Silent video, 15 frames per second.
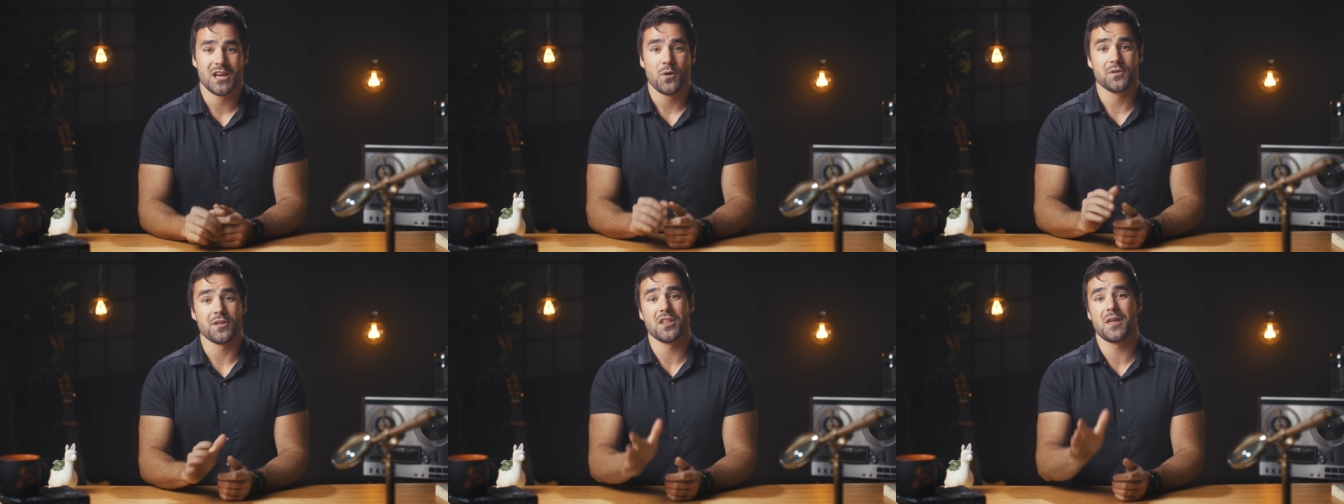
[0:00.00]

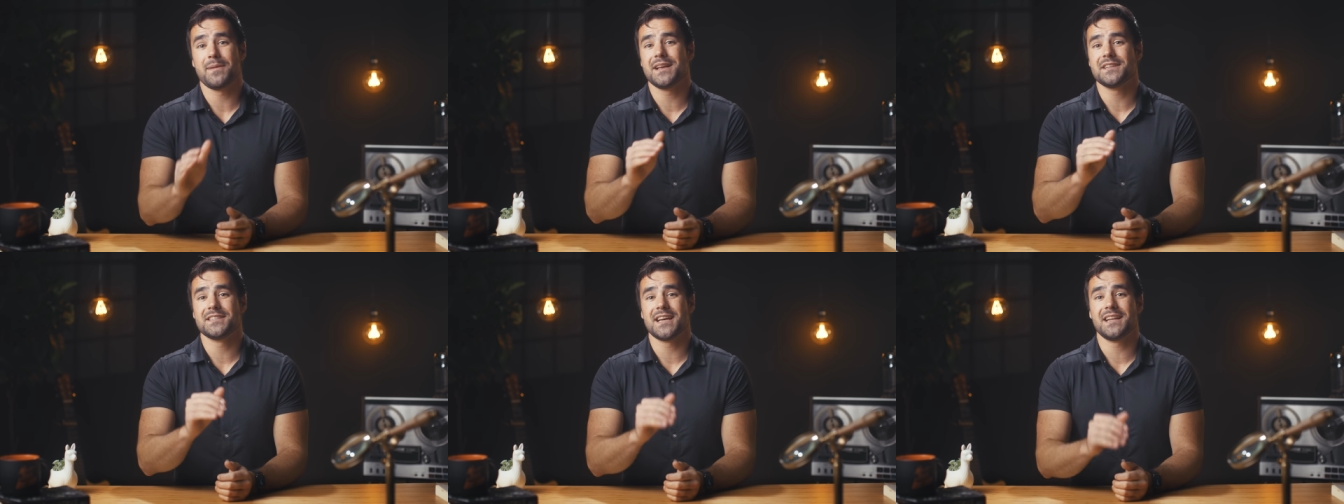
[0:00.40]
With all that
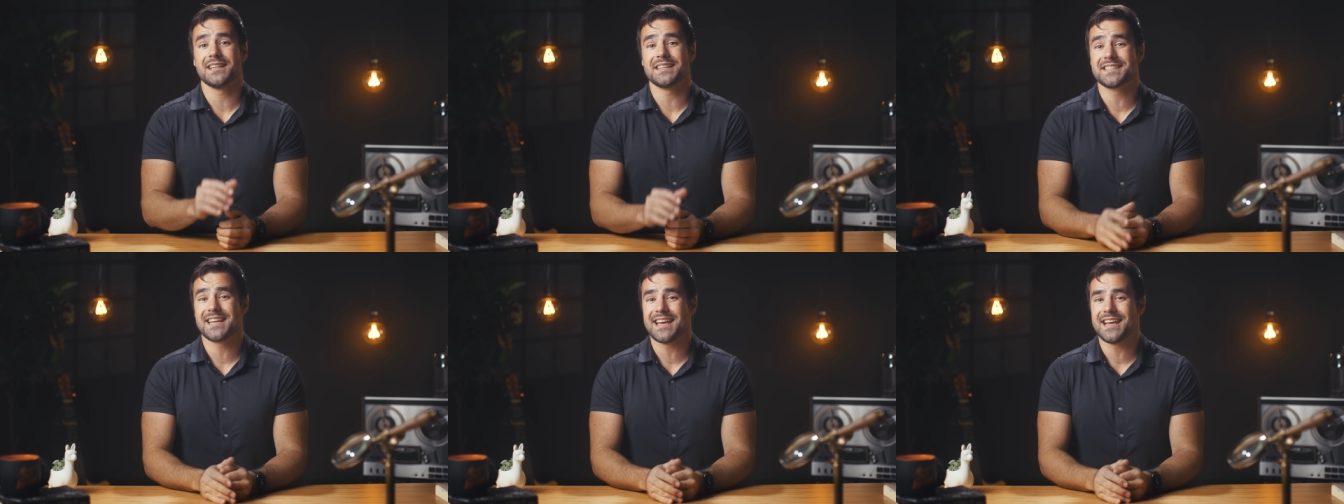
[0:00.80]
being said,
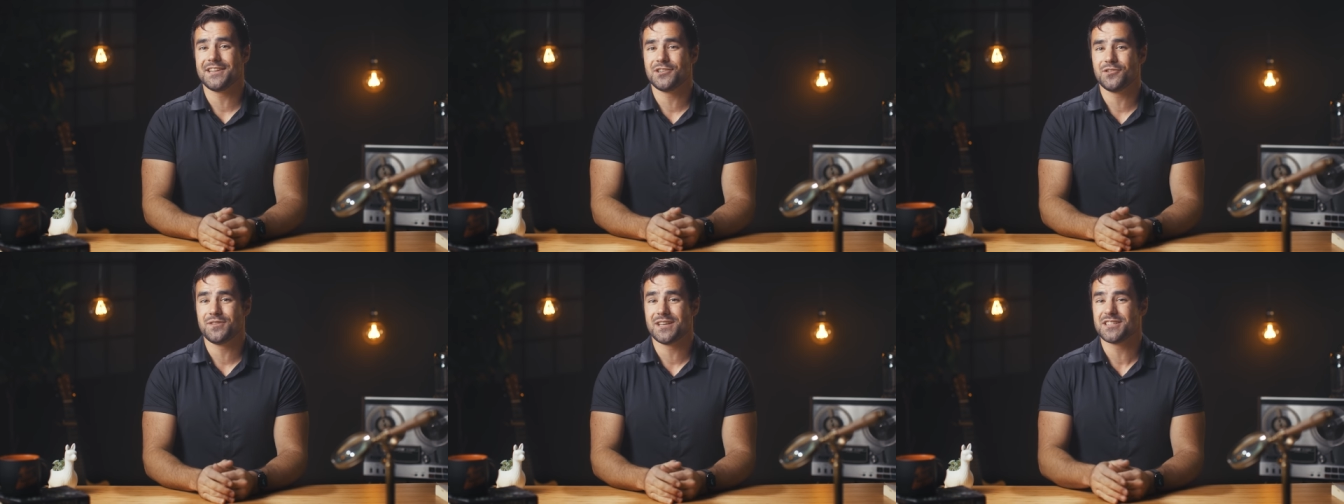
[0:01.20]
let's get
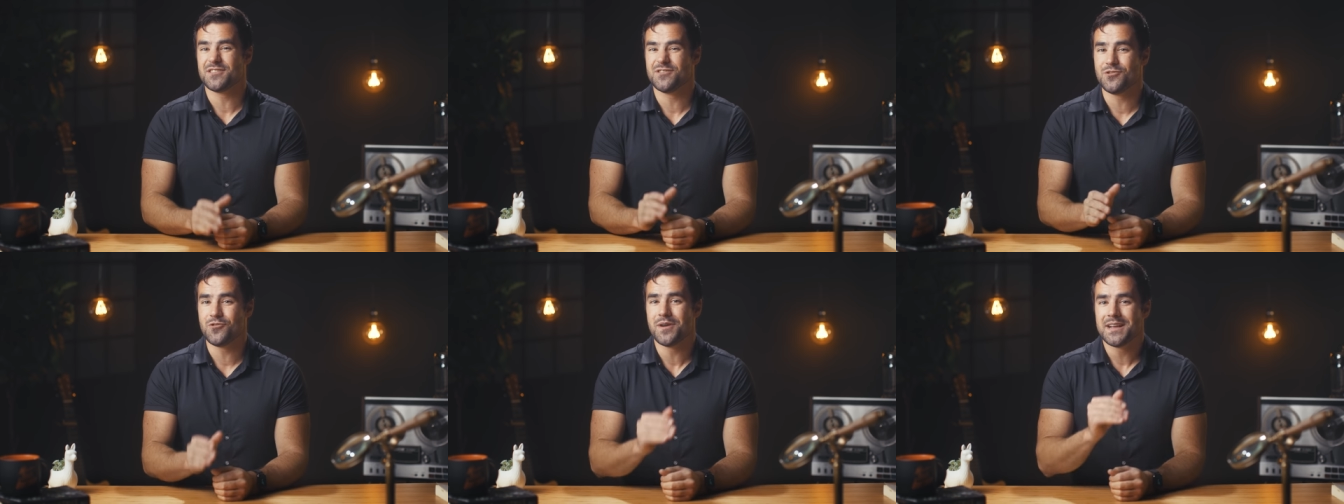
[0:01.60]
into this
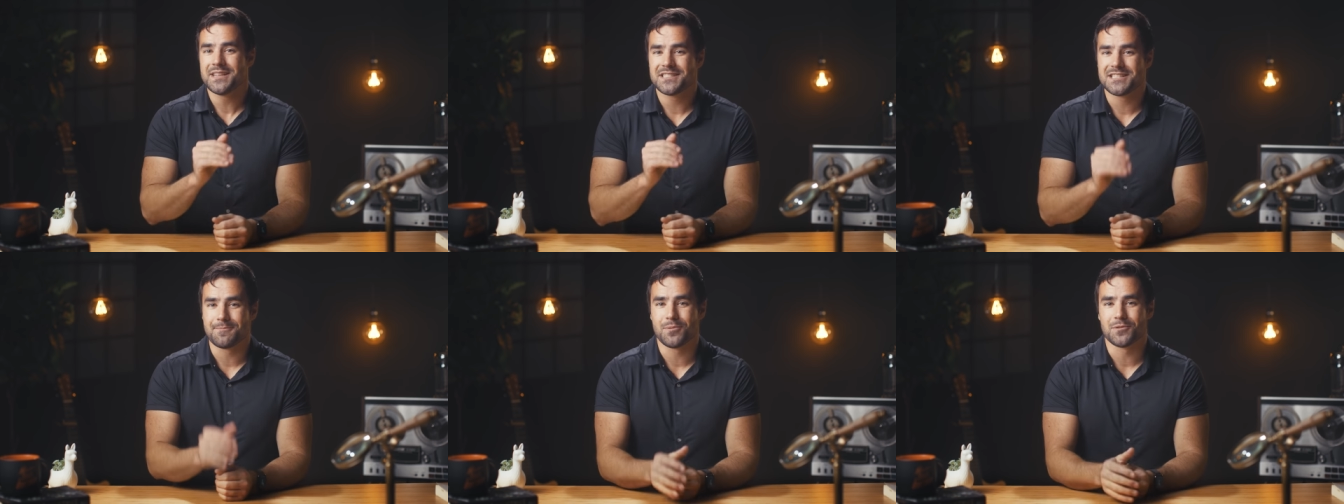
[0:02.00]
new
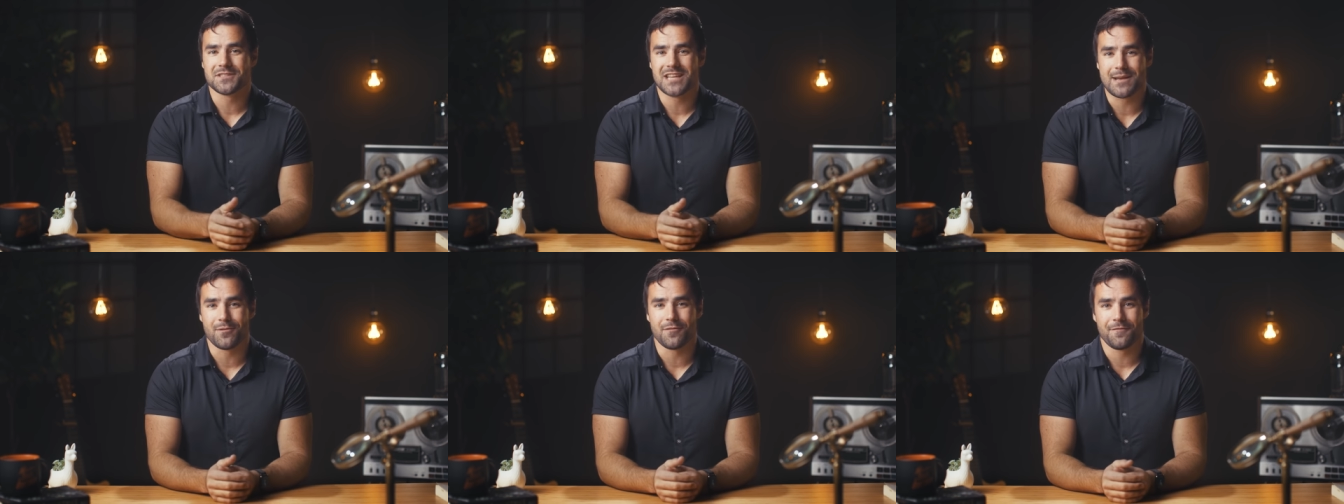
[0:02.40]
simple
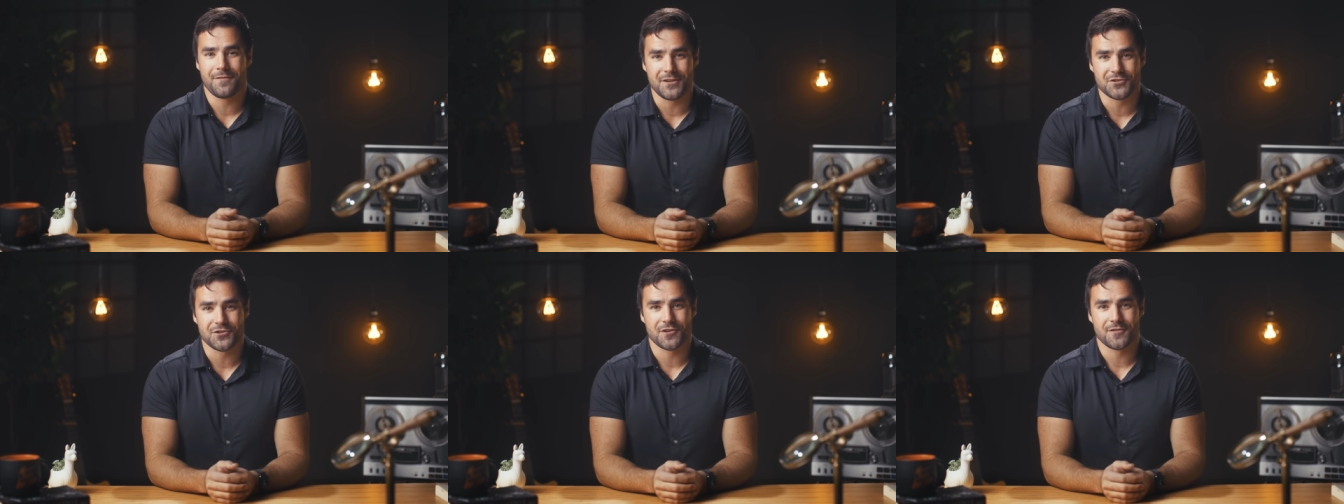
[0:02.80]
table
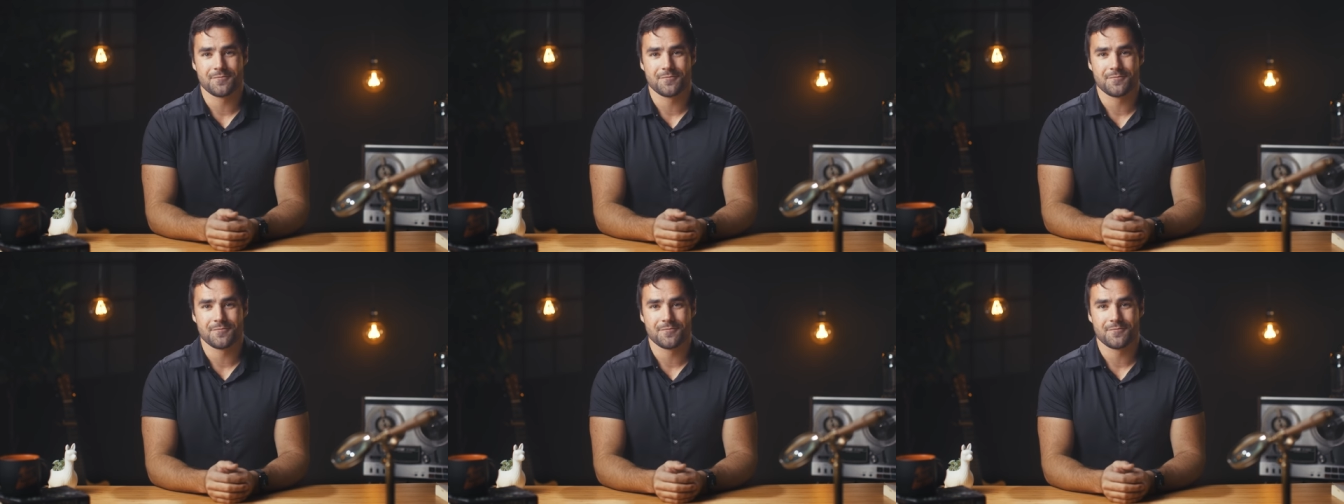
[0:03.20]
feature.